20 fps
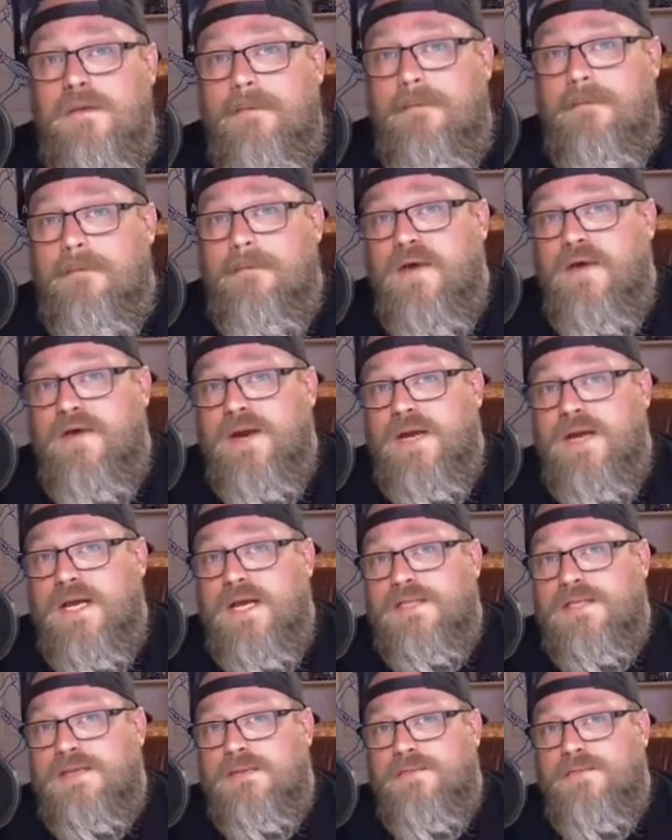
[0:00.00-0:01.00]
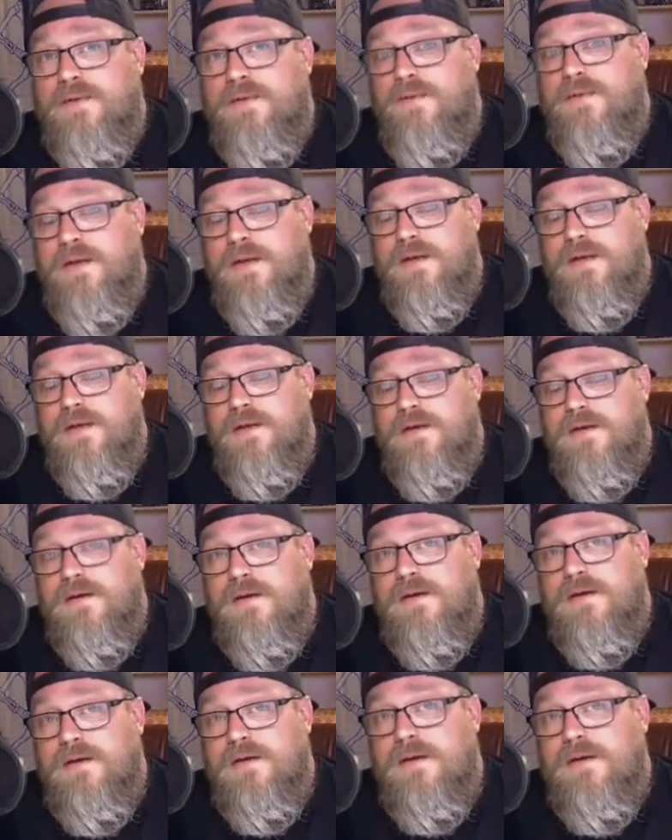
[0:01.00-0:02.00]
marionette puppet,
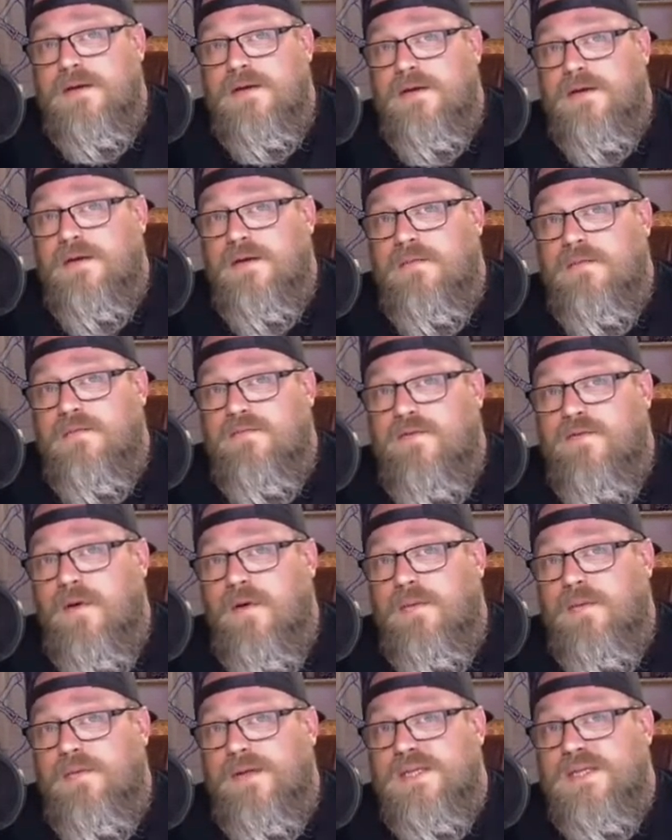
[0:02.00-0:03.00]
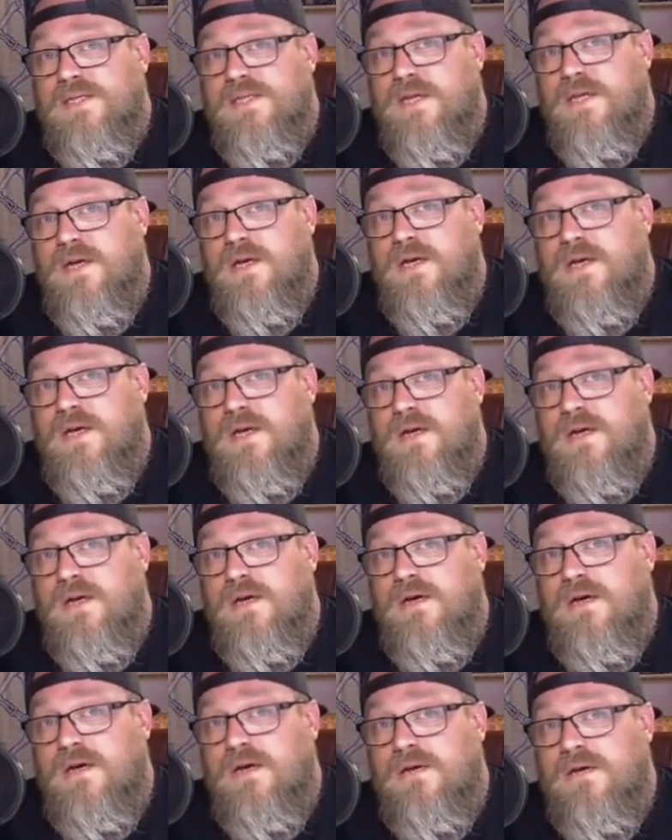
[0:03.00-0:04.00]
probably
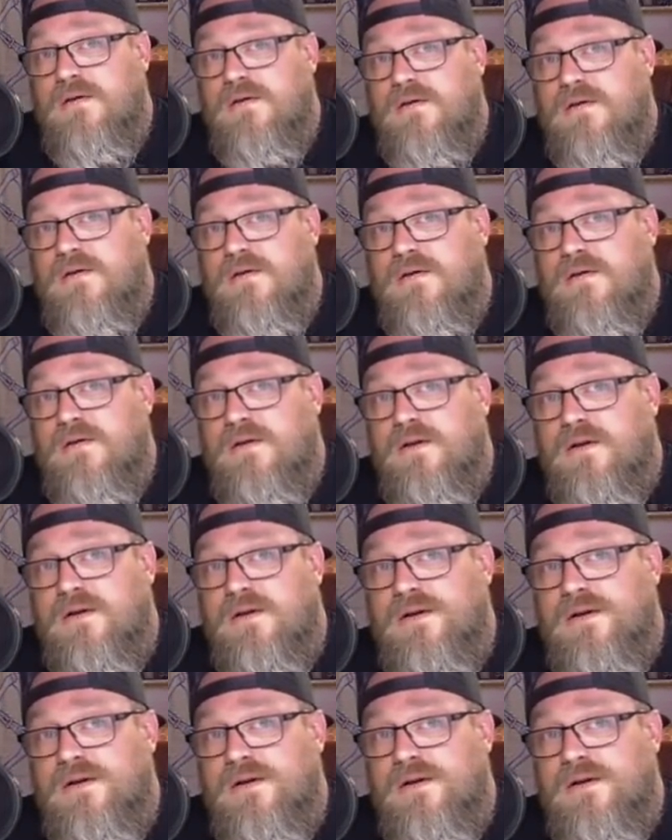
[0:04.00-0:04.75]
circa, I don't